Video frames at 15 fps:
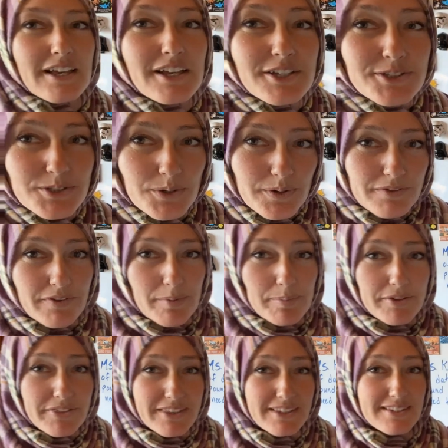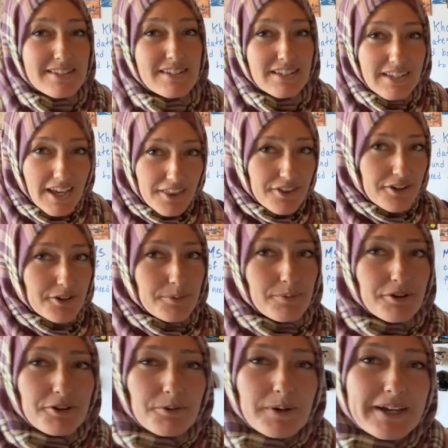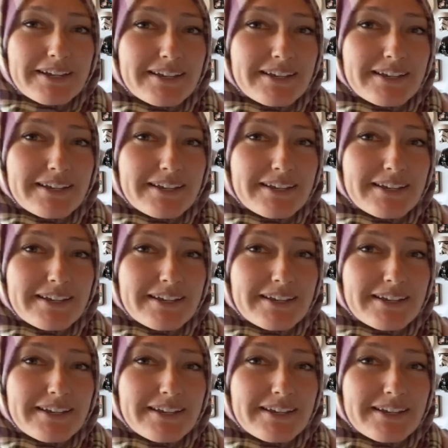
So if I put these together, what do I